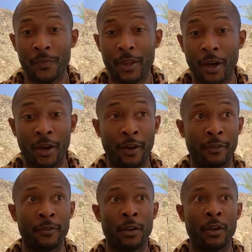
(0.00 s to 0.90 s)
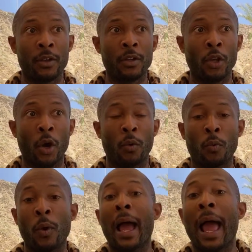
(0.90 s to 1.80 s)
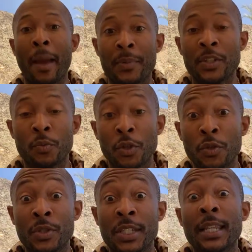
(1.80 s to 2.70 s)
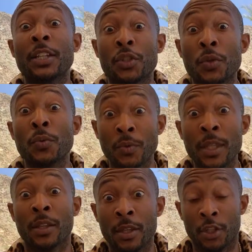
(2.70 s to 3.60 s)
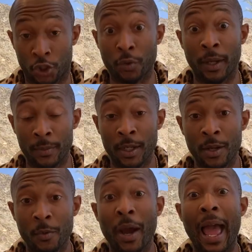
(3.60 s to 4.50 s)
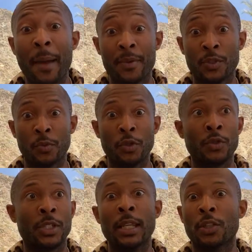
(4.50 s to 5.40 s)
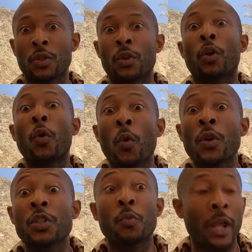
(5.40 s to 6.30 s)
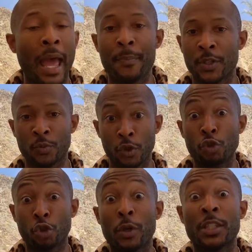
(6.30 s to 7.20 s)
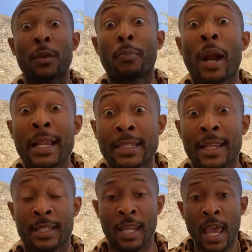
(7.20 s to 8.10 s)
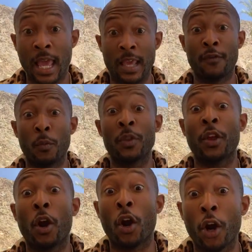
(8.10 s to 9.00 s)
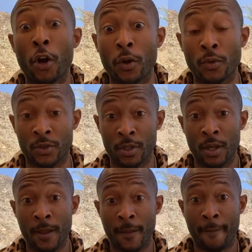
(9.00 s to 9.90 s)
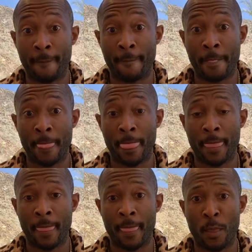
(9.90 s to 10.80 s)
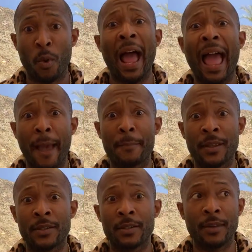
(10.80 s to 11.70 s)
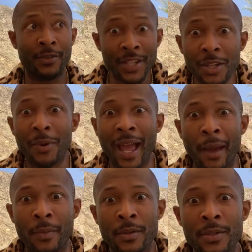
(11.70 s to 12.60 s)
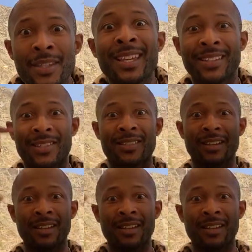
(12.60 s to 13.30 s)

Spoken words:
of, what happens when you stick to the script. What happens when you stick to the course? What happens when you trust the process, even when there are hurdles? What happens? I'll tell you what happens. This.